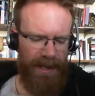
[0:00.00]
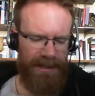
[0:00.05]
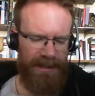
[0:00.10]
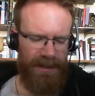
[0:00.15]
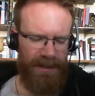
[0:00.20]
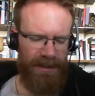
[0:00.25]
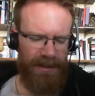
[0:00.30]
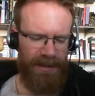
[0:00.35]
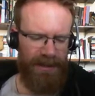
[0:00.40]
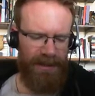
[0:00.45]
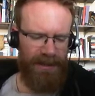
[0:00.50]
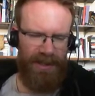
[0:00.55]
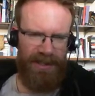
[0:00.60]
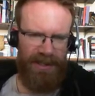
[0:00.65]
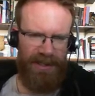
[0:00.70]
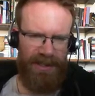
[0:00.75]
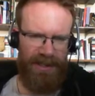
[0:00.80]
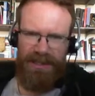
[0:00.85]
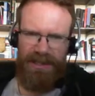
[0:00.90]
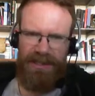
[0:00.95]
But
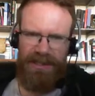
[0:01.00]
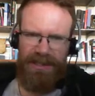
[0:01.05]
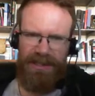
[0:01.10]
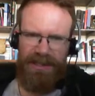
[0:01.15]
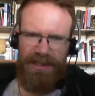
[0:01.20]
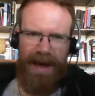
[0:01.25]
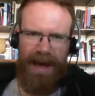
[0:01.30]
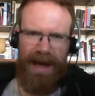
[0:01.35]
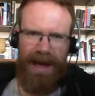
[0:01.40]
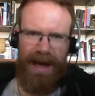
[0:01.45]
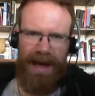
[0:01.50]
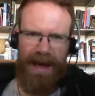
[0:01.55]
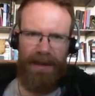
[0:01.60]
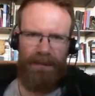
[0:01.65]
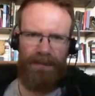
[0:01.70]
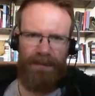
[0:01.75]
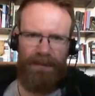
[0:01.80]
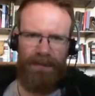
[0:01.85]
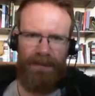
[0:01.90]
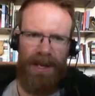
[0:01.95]
notice this
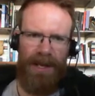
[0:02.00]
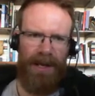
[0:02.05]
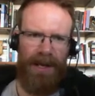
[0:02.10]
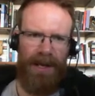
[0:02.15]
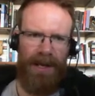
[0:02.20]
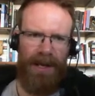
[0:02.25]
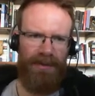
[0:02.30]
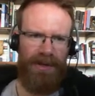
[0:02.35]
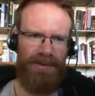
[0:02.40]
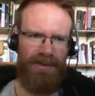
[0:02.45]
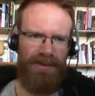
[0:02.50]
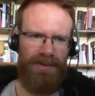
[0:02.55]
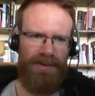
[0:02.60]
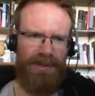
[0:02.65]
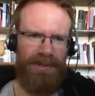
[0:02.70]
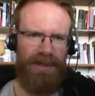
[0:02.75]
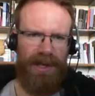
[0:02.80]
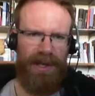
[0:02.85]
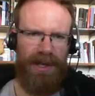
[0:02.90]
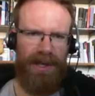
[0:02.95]
dichotomy. Uh,
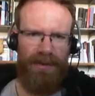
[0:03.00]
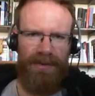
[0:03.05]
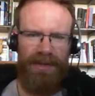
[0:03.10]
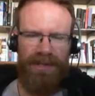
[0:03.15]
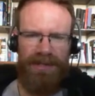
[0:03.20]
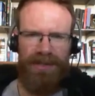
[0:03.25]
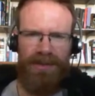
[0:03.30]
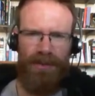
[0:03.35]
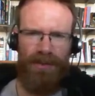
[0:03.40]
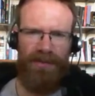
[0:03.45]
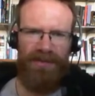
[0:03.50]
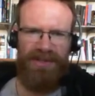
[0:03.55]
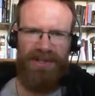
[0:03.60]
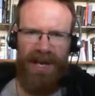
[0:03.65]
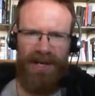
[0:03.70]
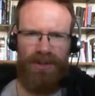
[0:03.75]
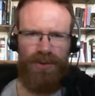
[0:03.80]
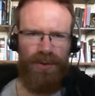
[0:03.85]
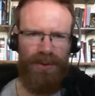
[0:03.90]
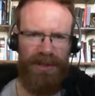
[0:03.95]
there's uh, this sort of
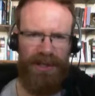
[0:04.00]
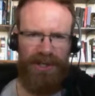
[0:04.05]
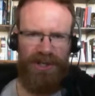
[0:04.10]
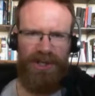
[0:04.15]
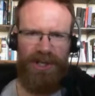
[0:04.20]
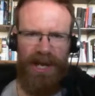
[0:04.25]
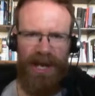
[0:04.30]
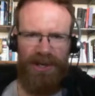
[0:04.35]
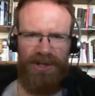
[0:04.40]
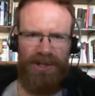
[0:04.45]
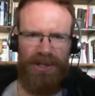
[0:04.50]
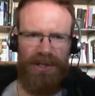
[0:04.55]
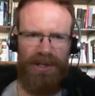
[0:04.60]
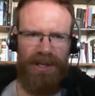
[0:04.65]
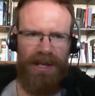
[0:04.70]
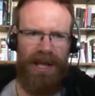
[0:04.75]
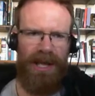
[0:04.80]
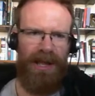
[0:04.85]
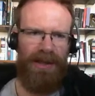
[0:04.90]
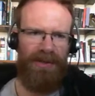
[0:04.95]
sexual
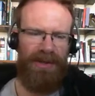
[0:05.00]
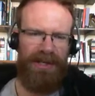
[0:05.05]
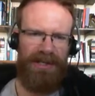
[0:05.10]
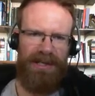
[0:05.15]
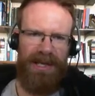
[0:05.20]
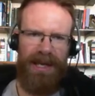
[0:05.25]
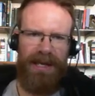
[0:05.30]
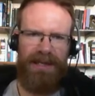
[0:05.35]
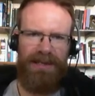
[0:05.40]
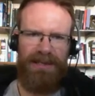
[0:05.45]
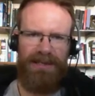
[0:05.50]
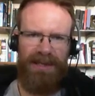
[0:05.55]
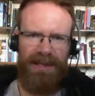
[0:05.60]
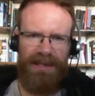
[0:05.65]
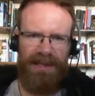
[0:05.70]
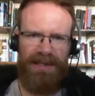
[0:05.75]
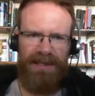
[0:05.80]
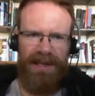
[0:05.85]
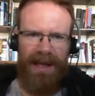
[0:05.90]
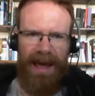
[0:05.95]
initiation that takes
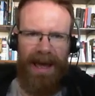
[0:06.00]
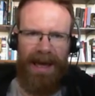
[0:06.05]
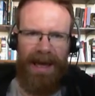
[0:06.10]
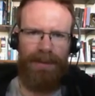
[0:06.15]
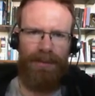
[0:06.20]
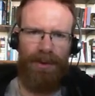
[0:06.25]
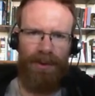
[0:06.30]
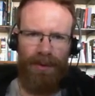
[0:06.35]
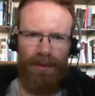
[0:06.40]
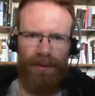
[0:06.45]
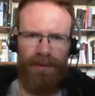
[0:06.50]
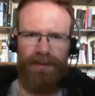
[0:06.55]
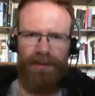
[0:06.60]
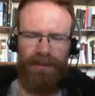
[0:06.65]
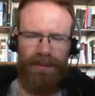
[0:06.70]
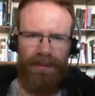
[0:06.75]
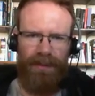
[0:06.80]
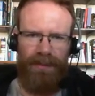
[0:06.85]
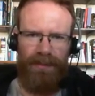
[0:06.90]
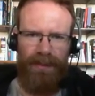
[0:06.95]
this
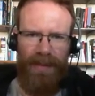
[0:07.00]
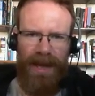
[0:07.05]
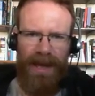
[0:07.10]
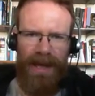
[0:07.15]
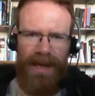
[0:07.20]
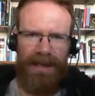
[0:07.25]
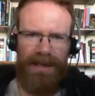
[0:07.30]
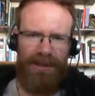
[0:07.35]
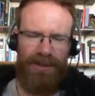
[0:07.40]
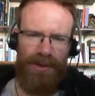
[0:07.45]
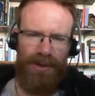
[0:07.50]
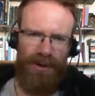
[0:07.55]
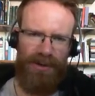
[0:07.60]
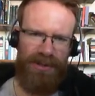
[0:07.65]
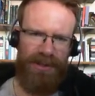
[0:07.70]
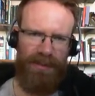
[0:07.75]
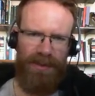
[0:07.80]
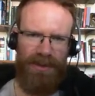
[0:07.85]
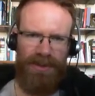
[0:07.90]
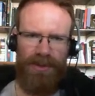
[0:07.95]
animal man and
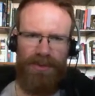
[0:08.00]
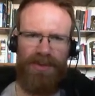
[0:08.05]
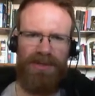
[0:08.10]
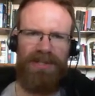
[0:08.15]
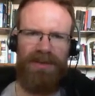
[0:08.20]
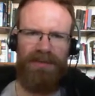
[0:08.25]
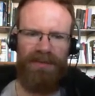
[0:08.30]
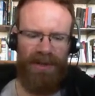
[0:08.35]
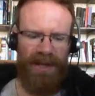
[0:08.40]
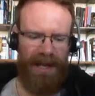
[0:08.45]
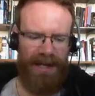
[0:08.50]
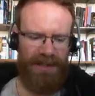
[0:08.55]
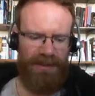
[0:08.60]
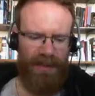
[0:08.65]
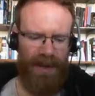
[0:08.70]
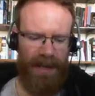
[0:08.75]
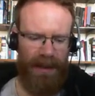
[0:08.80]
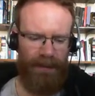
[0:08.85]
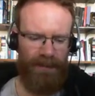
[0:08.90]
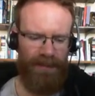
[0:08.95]
turns him into a
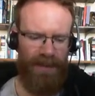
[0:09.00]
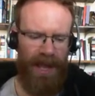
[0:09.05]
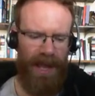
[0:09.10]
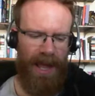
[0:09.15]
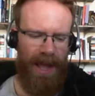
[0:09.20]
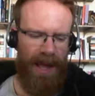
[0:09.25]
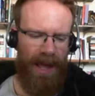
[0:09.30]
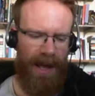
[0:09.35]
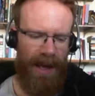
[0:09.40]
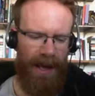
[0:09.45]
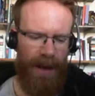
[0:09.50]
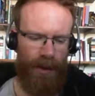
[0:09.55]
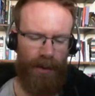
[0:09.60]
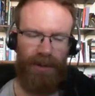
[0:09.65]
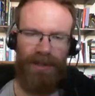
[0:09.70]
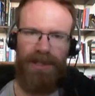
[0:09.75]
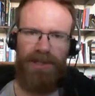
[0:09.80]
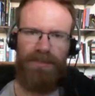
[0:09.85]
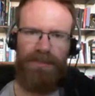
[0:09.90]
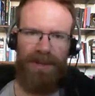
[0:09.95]
civilized man, uh,
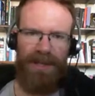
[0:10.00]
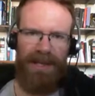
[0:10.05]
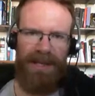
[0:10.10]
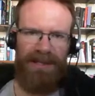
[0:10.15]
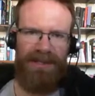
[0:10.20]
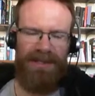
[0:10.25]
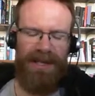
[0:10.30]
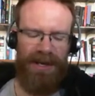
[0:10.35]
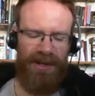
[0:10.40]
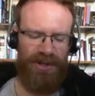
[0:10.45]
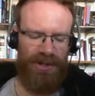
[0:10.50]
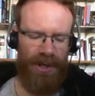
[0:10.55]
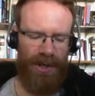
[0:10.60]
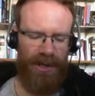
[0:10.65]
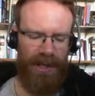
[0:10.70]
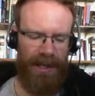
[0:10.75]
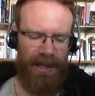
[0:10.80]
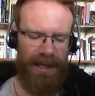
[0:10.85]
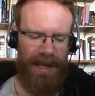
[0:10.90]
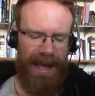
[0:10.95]
or at least begins that
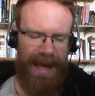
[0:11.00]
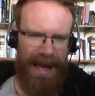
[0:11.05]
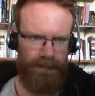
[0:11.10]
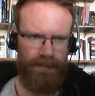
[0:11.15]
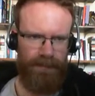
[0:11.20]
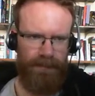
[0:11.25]
journey.